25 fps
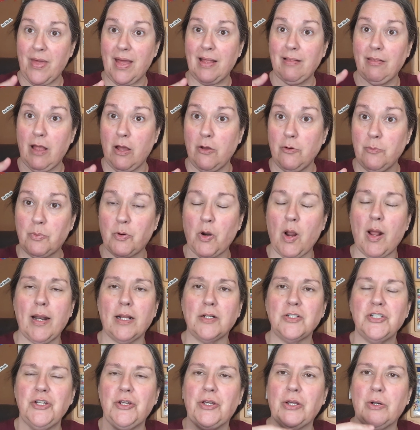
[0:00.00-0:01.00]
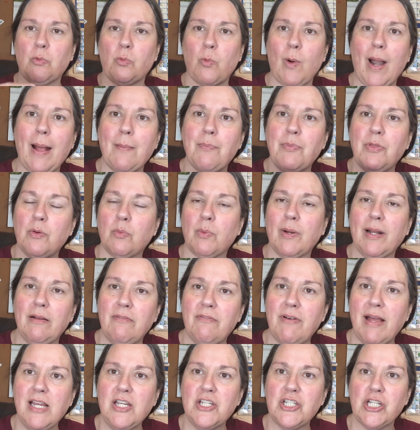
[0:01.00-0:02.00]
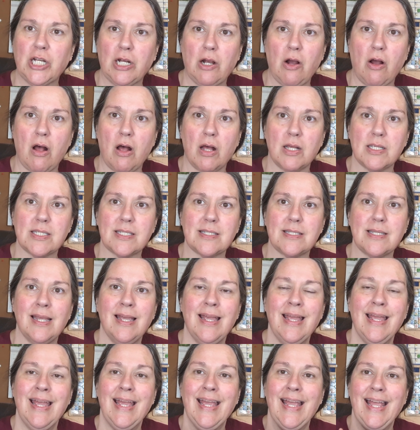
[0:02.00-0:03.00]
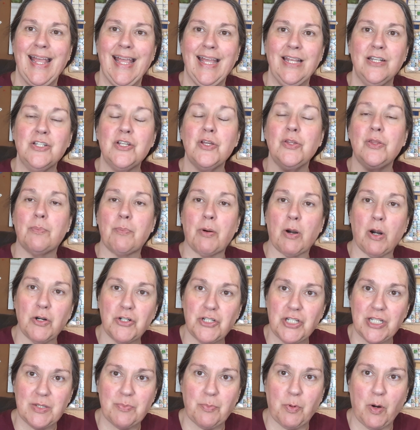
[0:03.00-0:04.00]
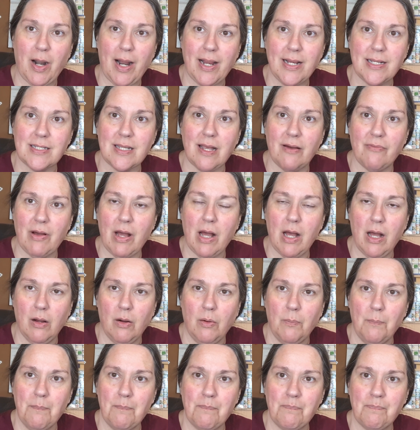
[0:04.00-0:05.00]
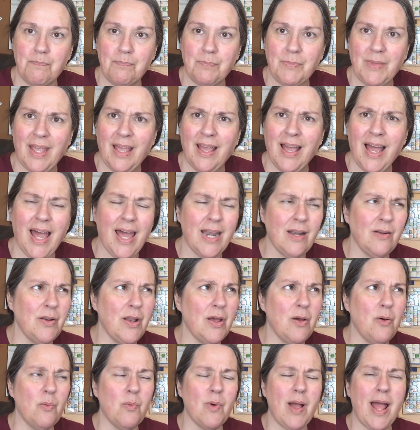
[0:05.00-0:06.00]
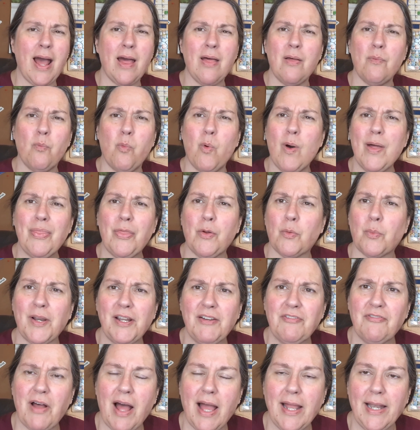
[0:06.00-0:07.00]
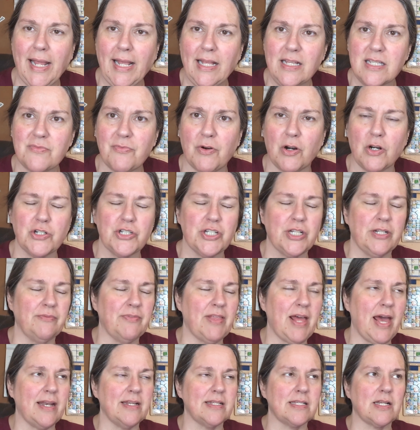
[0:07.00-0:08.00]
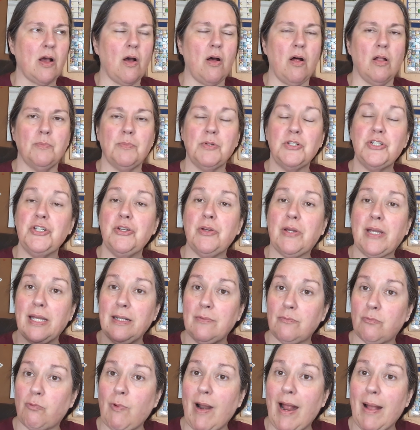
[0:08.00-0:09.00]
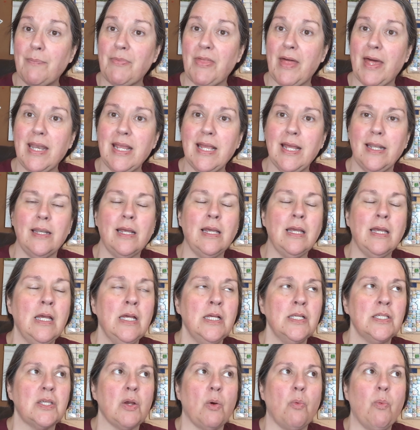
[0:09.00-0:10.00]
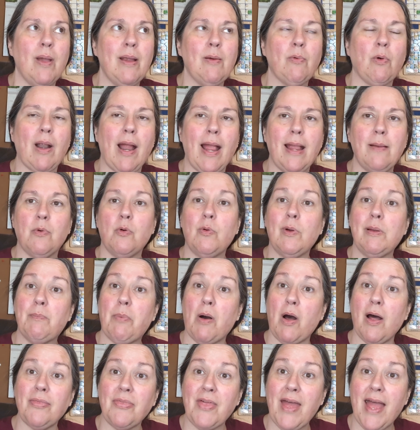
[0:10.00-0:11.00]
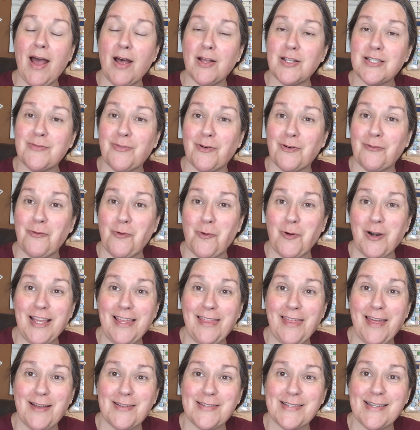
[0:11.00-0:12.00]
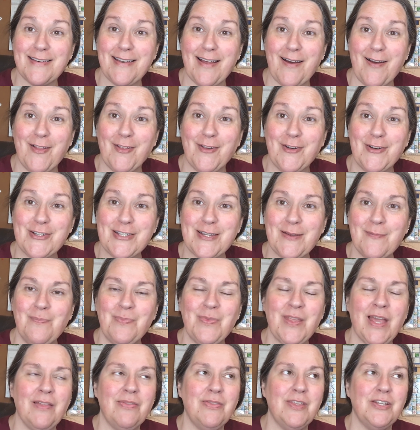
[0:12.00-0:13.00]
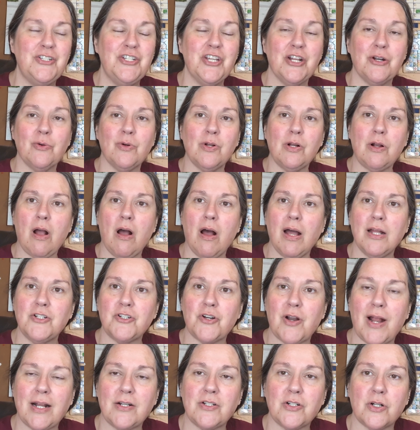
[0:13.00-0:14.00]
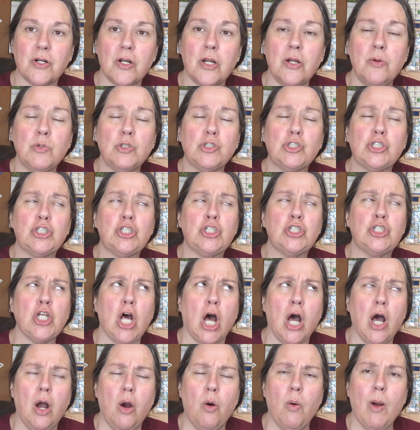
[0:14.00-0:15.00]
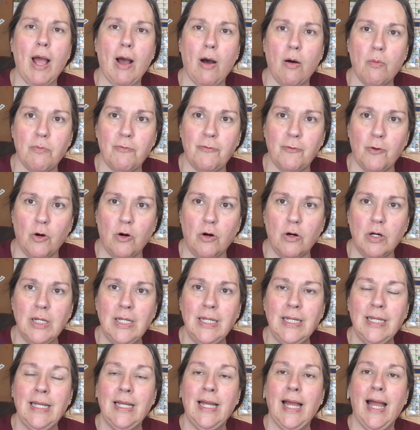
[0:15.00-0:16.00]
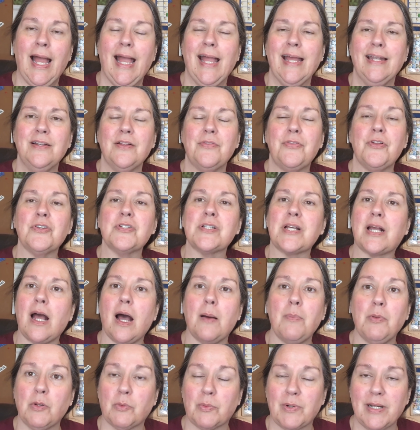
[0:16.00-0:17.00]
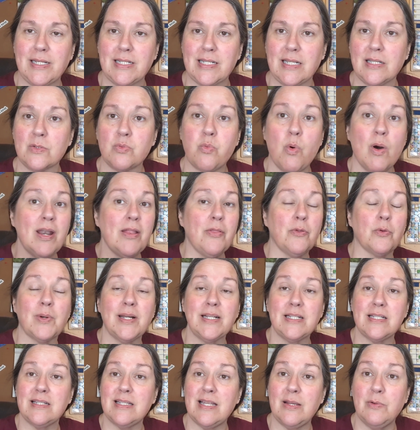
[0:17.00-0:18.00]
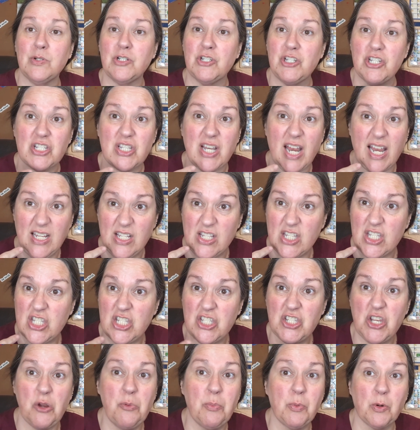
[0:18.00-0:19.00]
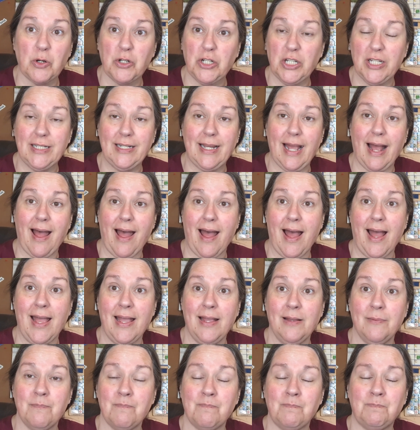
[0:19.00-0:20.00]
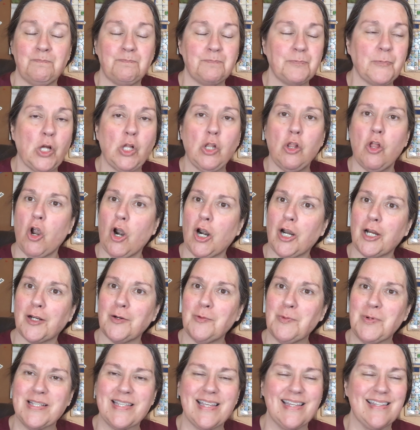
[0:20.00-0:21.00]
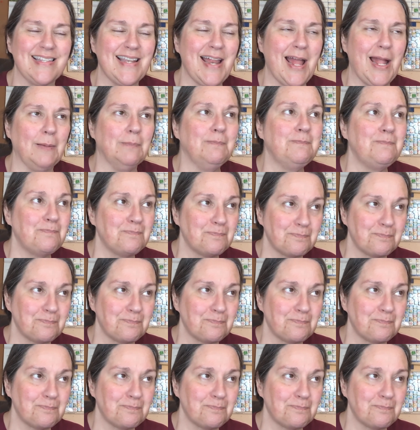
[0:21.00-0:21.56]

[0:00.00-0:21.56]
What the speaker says: loan product, you can wrap the renovation costs into the purchase price of a home. I don't know what the refinance version of that is called, but you can wrap that in. So we bought the house for $40,000. The general contractor, who was so helpful, and there's a couple of reasons. One of the reasons, he was just a super good guy. Clark was his name.